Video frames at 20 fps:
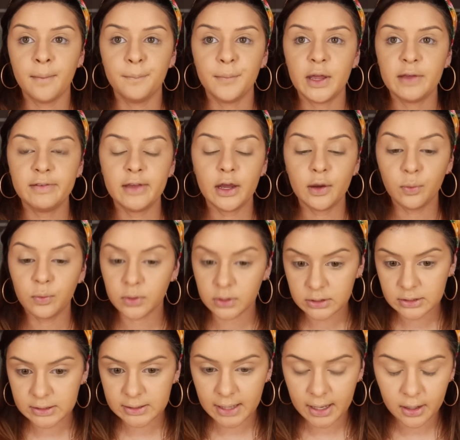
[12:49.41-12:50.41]
maybe I
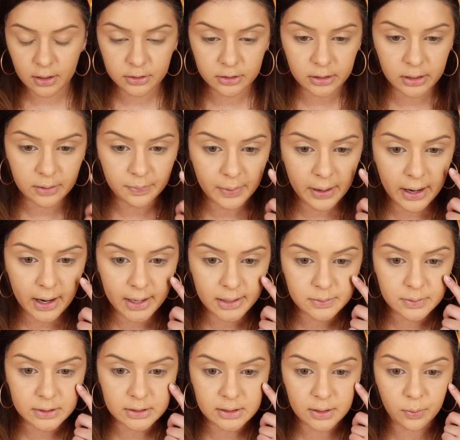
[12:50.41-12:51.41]
won't set underneath my
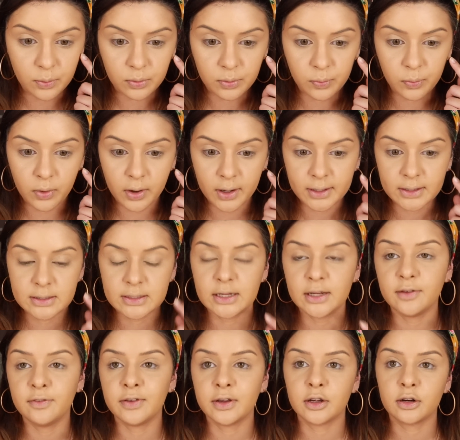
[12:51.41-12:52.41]
eyes because I would want to
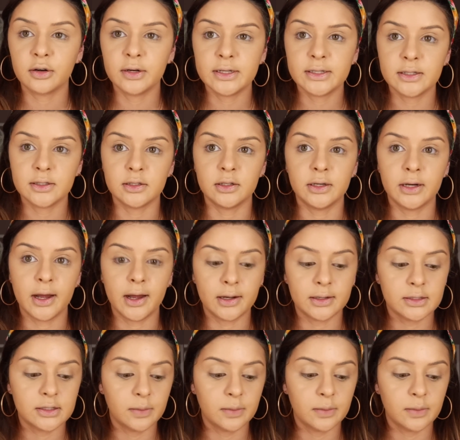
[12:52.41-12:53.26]
see if it creases or not.